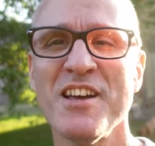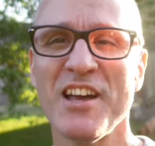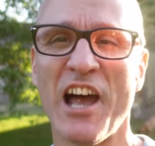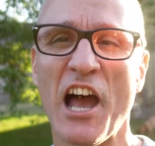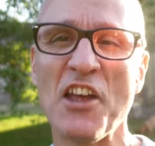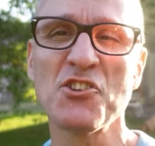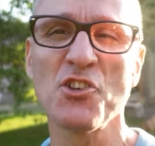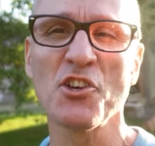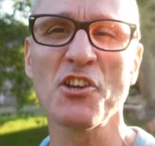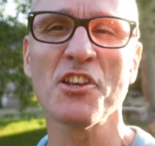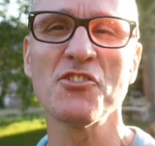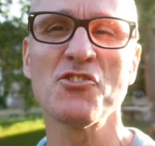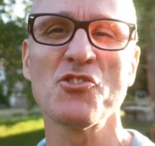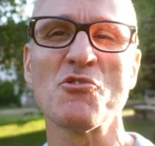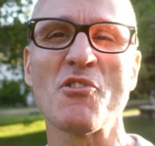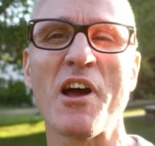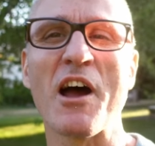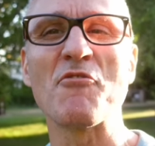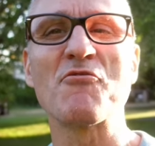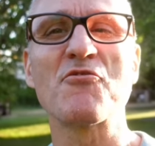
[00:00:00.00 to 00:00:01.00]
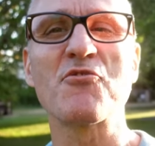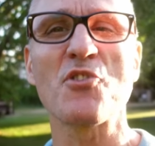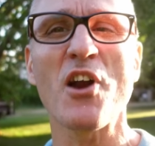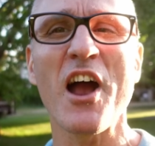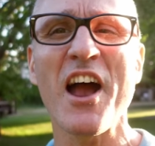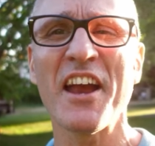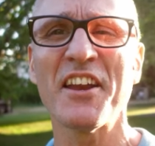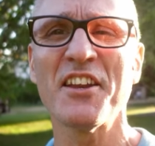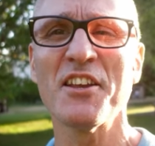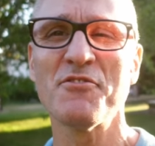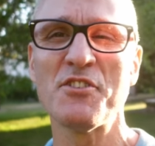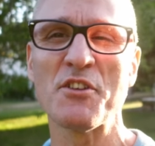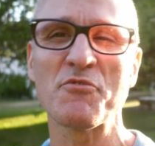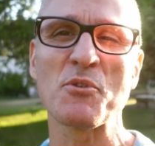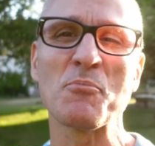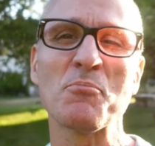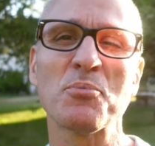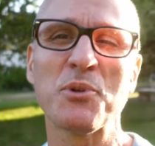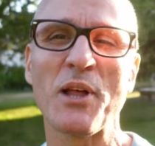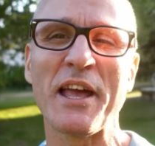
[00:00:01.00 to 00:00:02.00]
I took it to a variety of
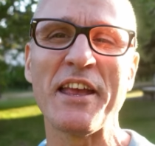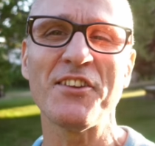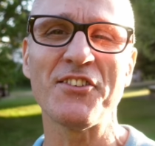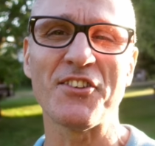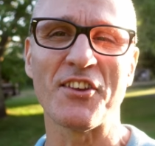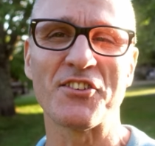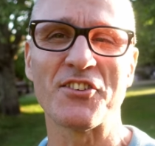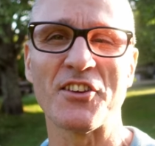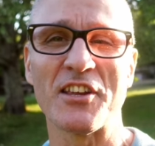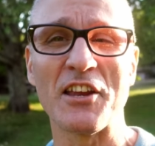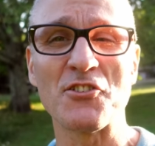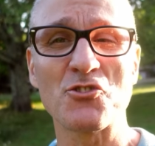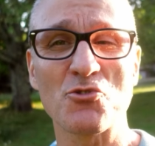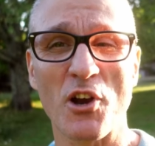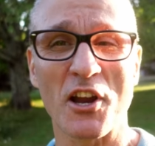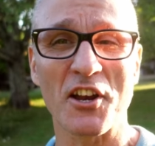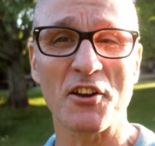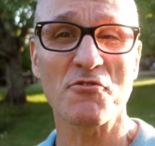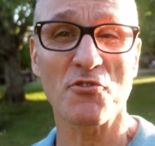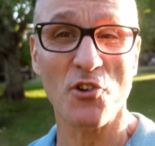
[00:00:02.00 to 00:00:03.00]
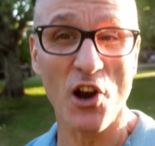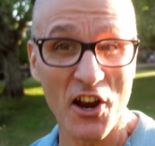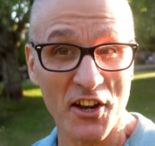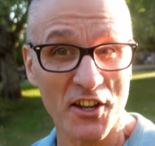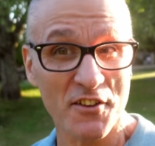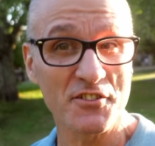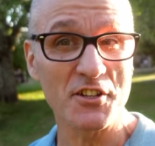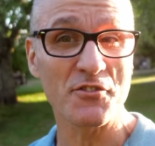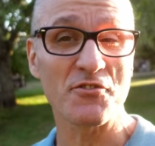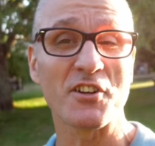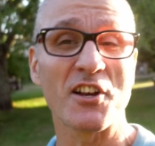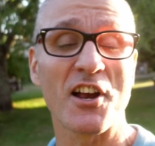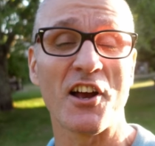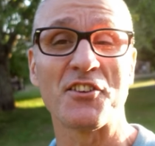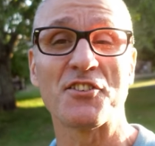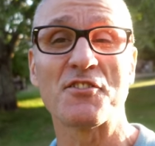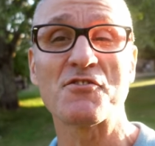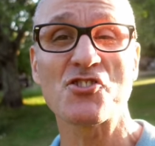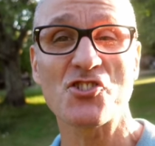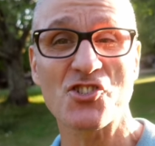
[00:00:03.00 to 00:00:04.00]
different places and tried a variety of different
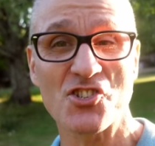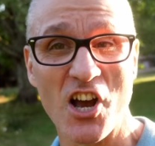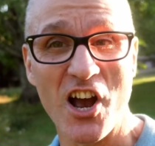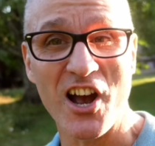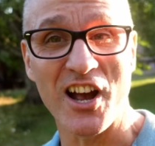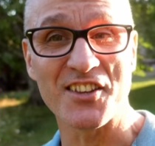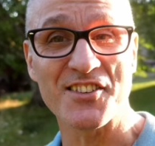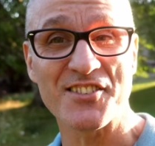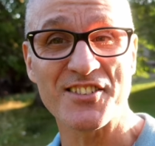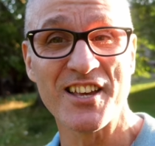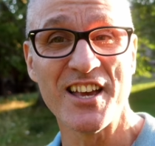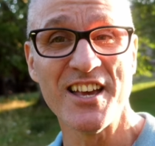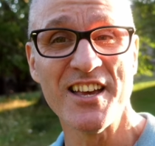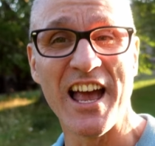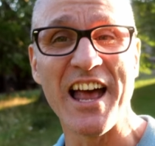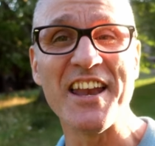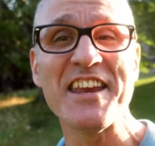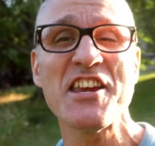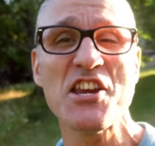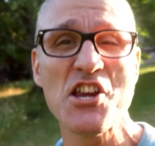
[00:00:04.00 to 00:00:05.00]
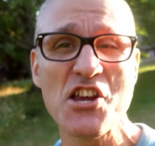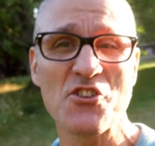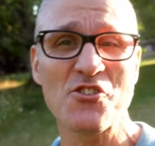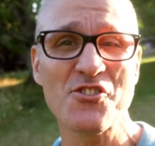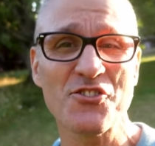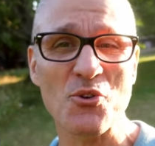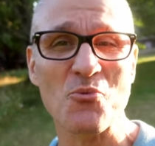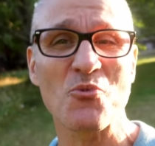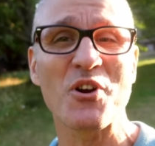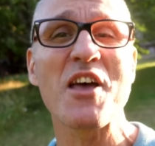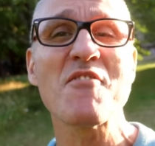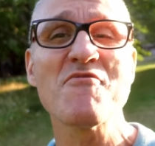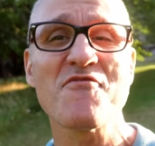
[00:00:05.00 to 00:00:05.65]
kinds of shots, and here's what I